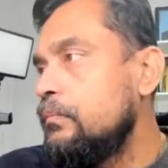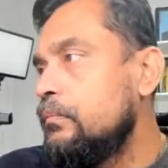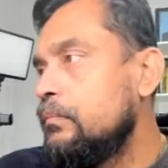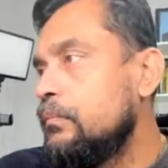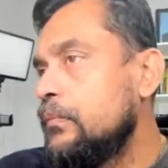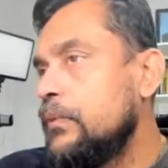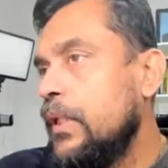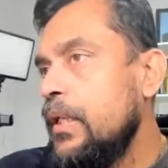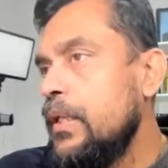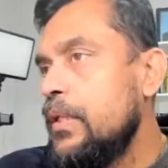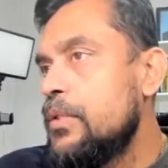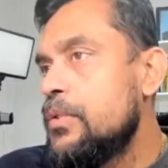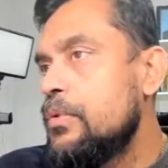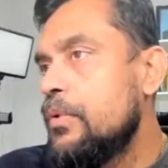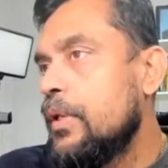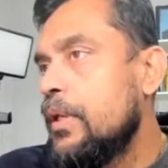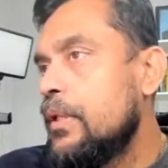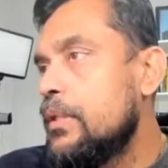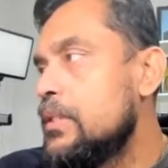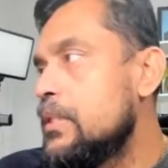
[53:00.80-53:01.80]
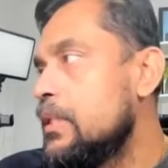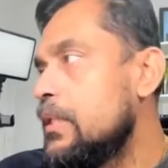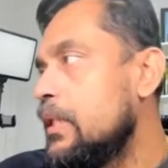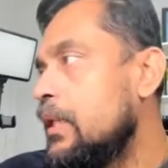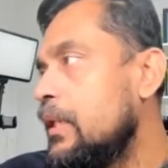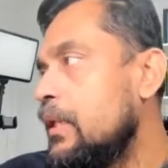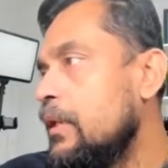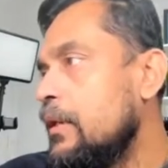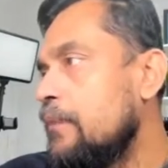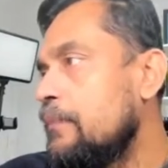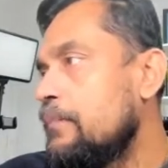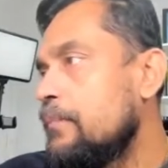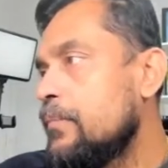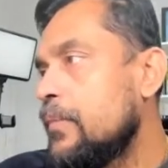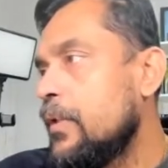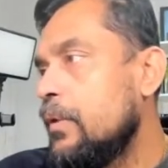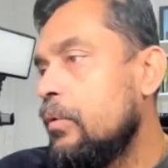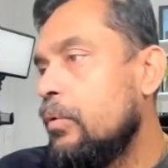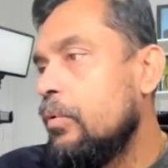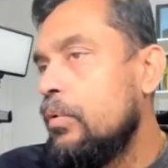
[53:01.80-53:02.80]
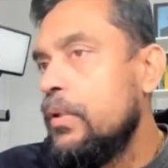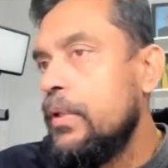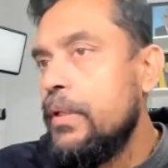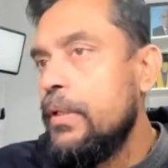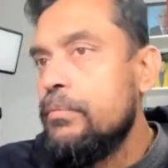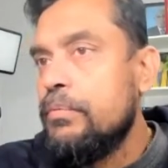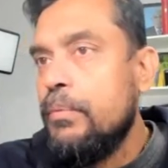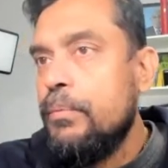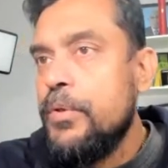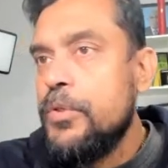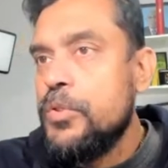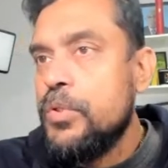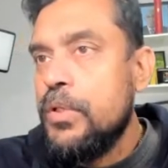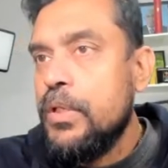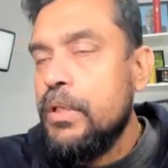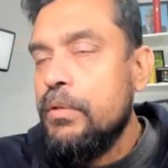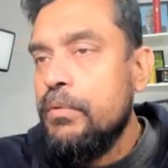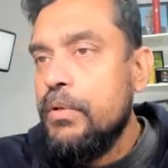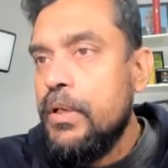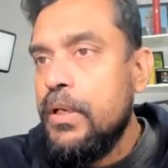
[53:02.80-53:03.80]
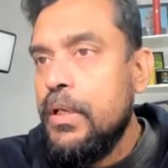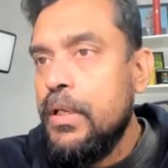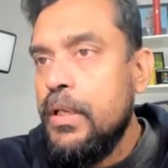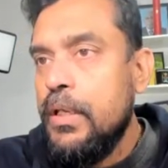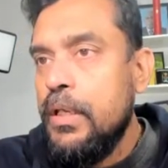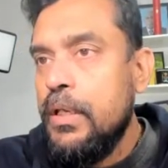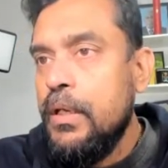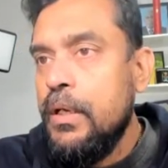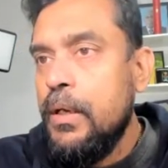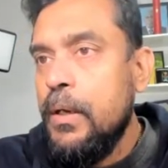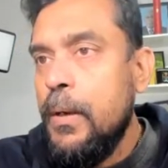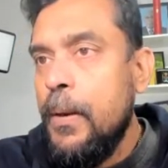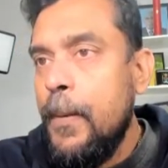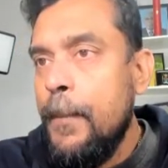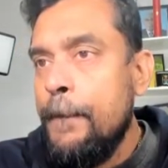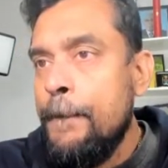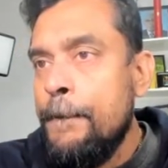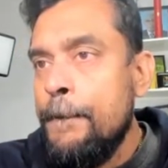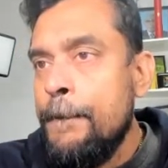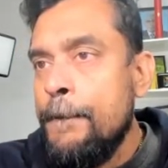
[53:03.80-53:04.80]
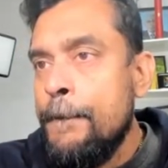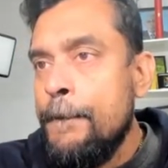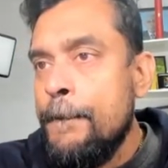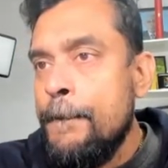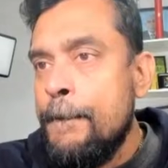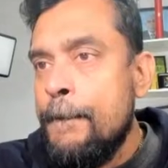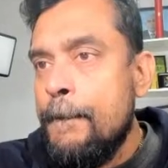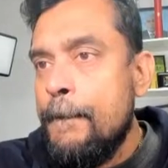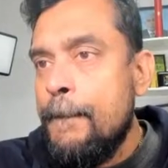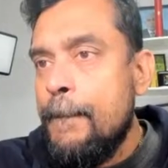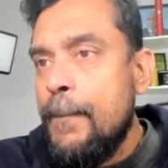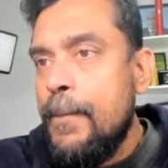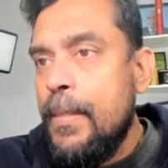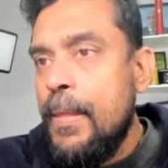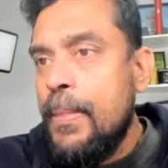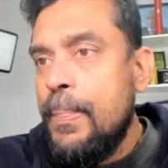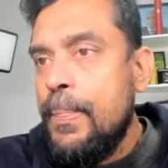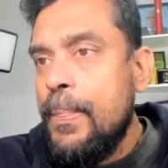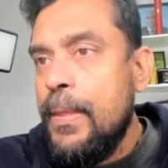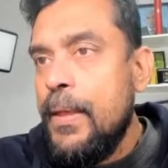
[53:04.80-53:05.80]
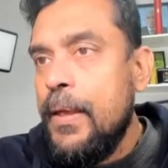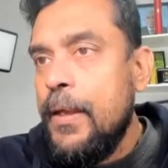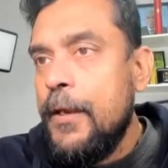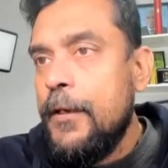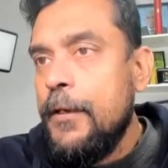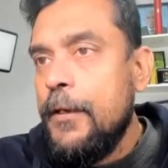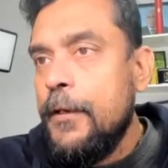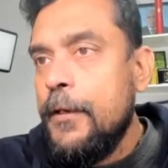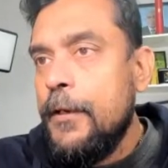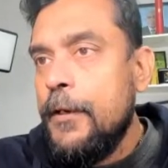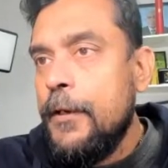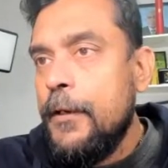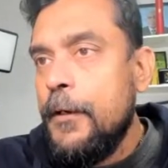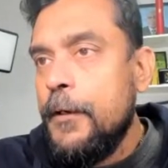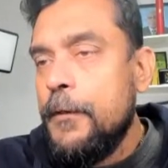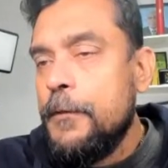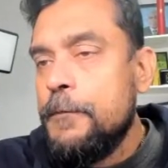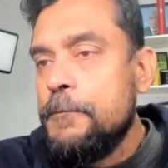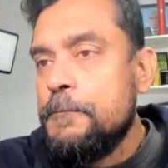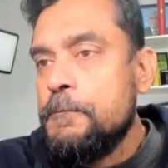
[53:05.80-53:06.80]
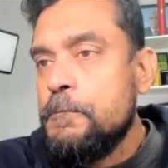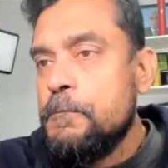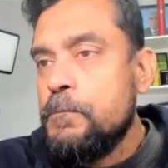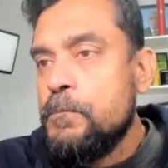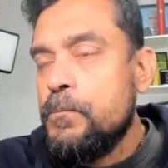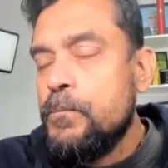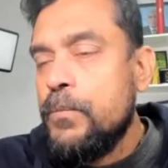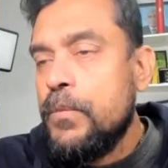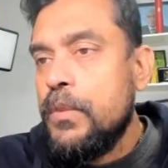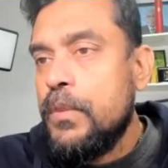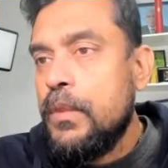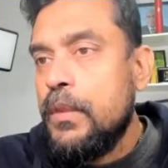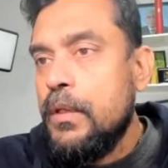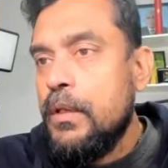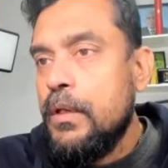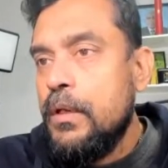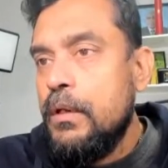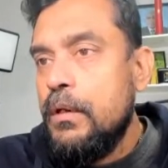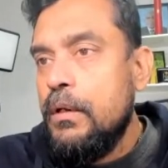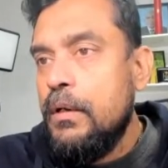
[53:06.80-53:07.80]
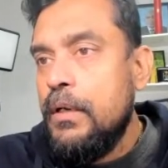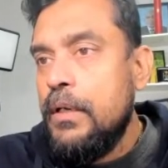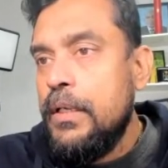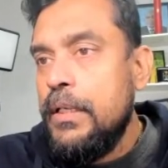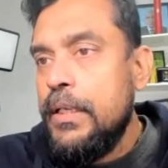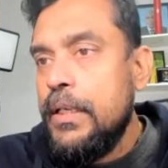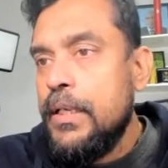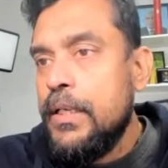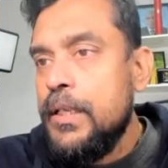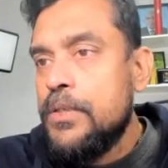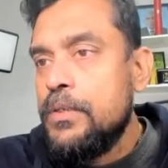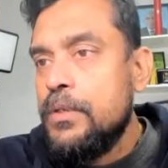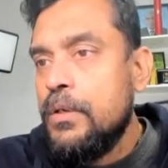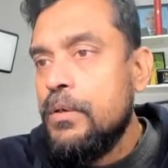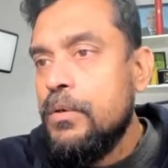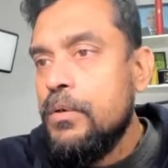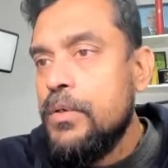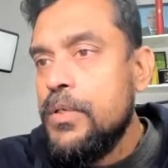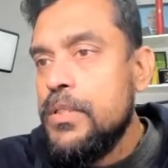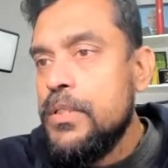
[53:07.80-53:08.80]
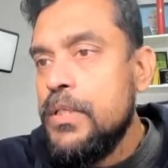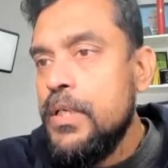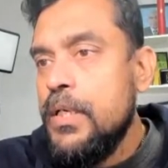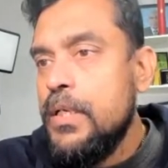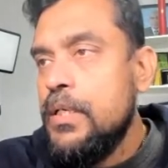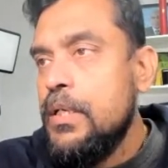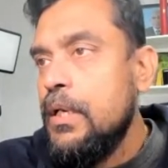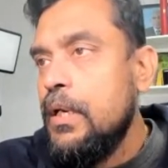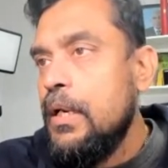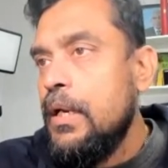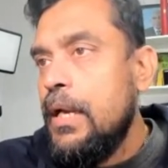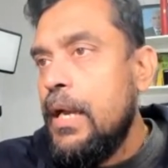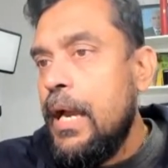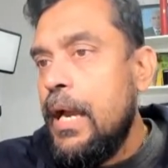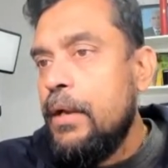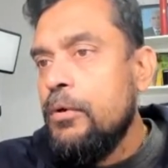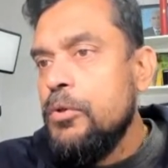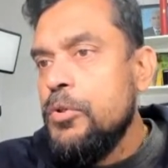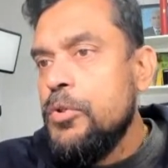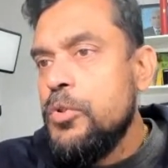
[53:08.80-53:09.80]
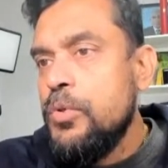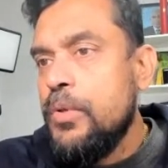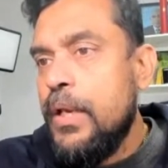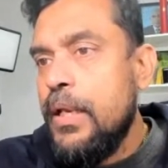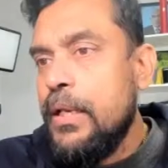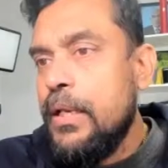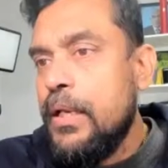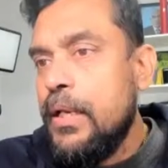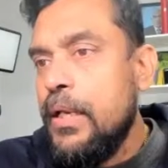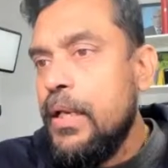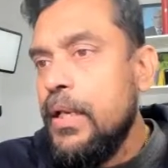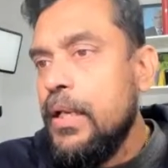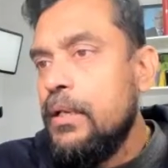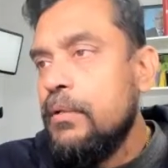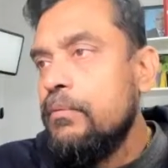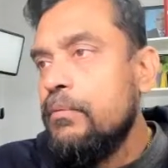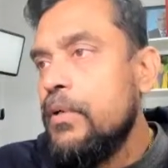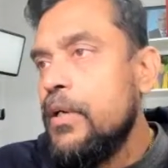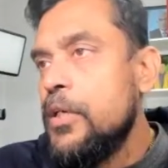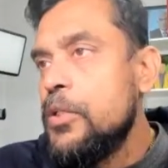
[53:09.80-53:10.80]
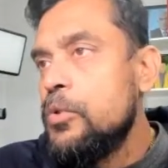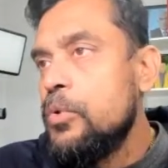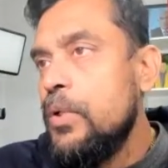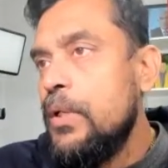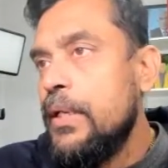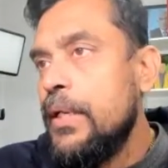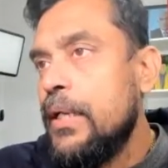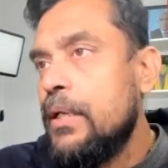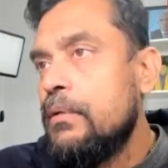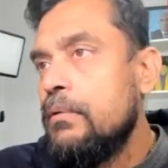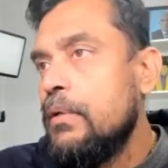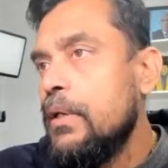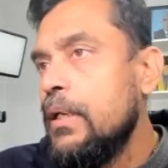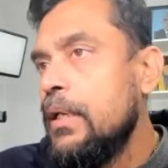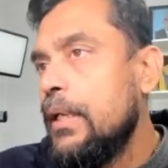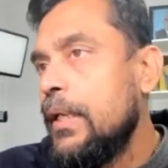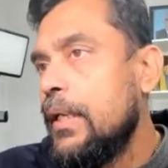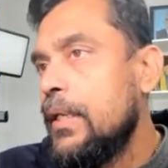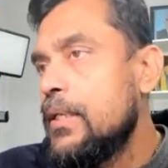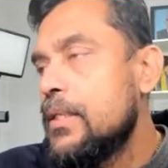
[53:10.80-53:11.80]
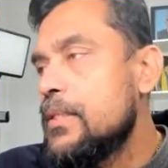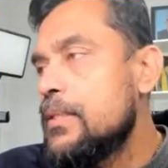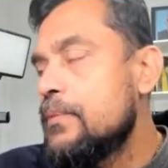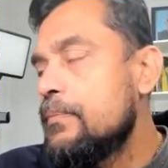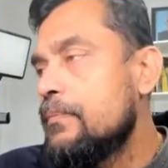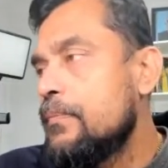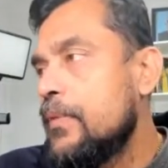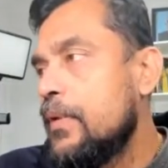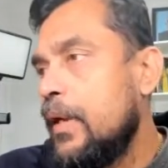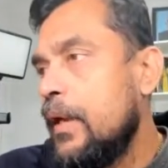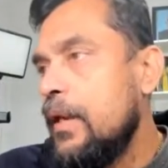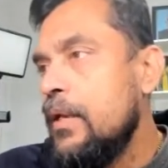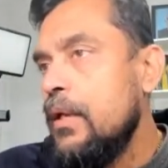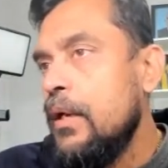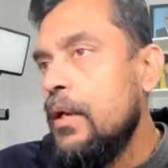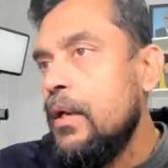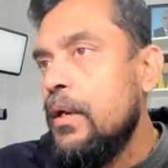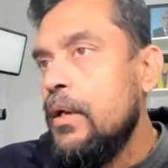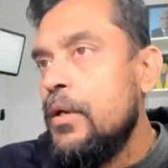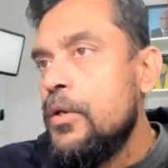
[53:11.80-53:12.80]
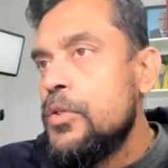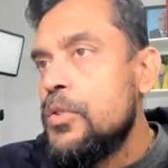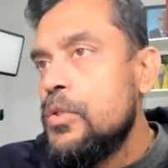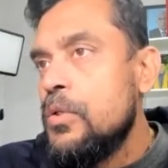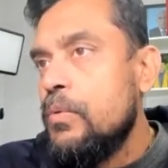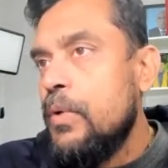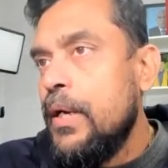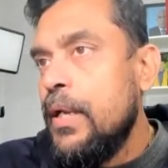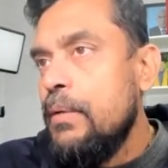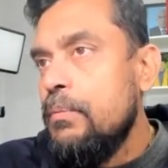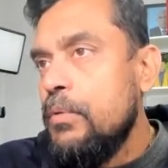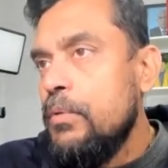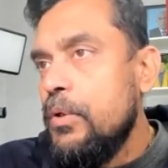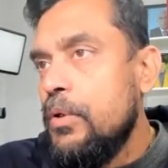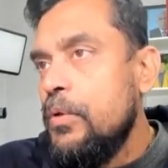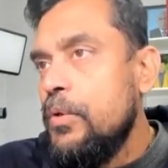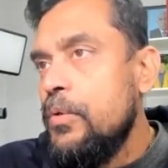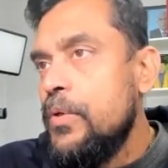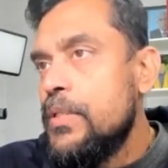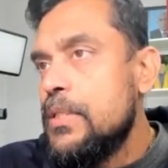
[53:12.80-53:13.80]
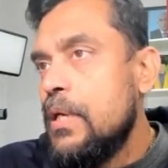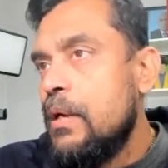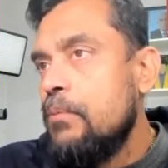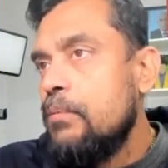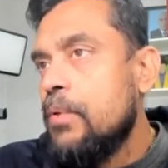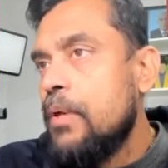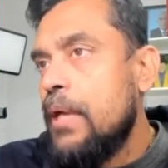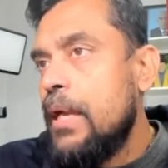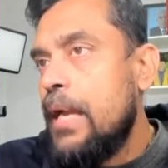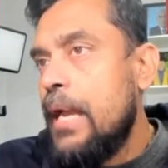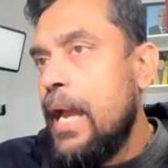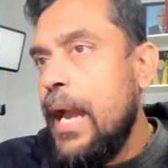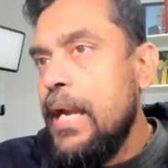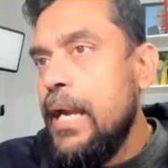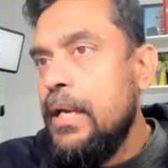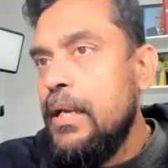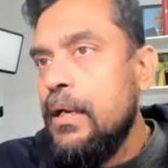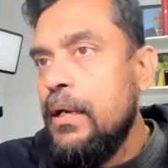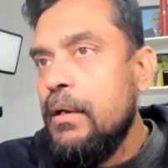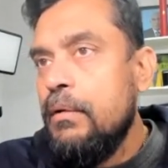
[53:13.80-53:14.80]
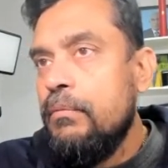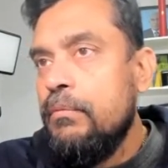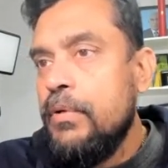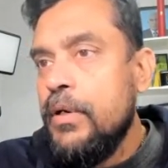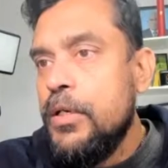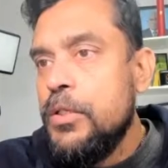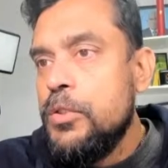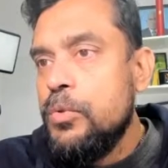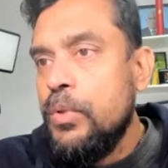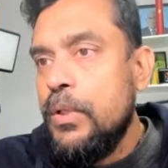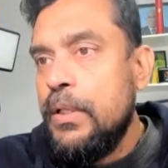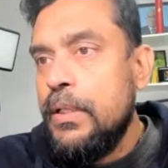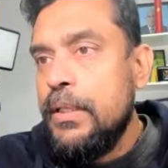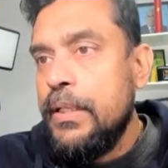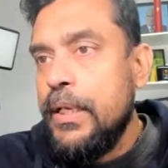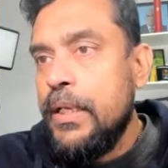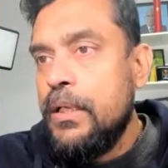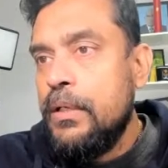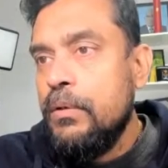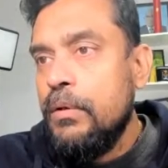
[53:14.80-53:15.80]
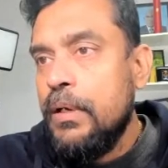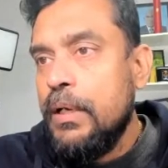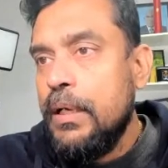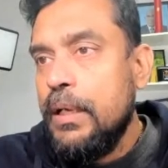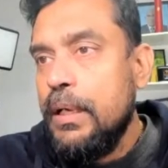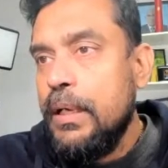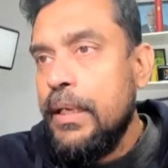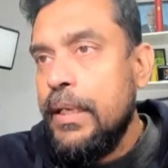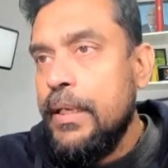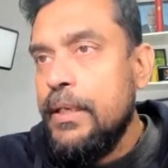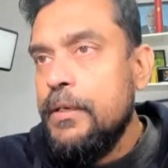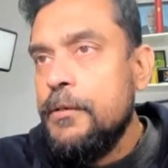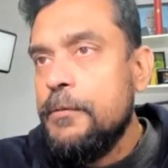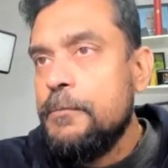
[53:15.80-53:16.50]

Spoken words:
right? So you can see here all the information given here, and then DNS record set, and also you can connect virtual network links, right? So what I'm going to do is I'm going to add a virtual network link,